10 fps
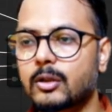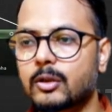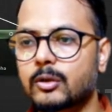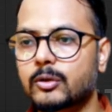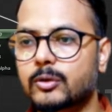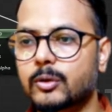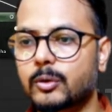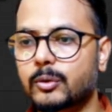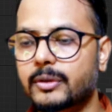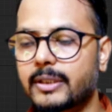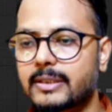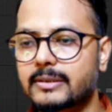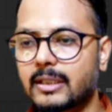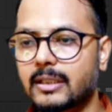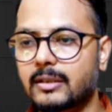so there is
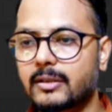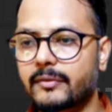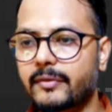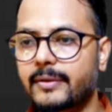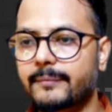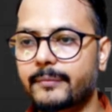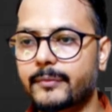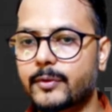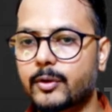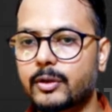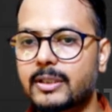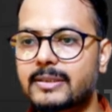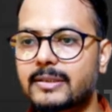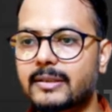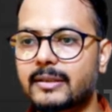another way so this
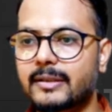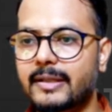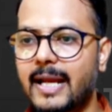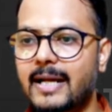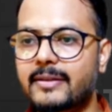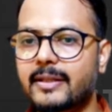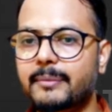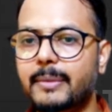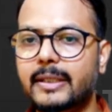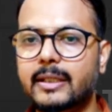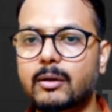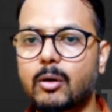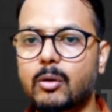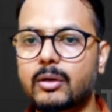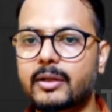red thing making
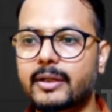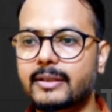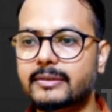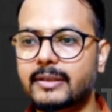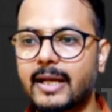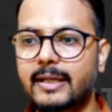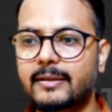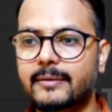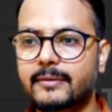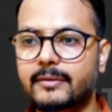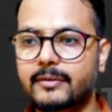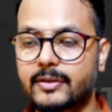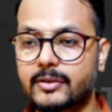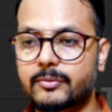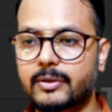all the rings red this
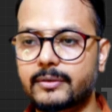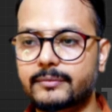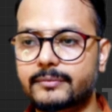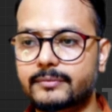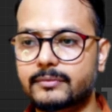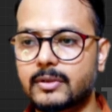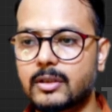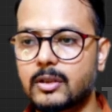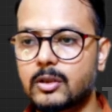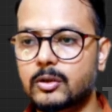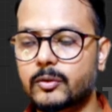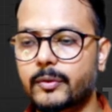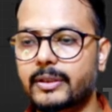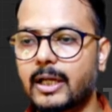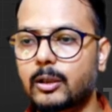one so what
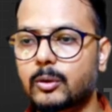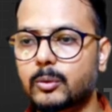I'll do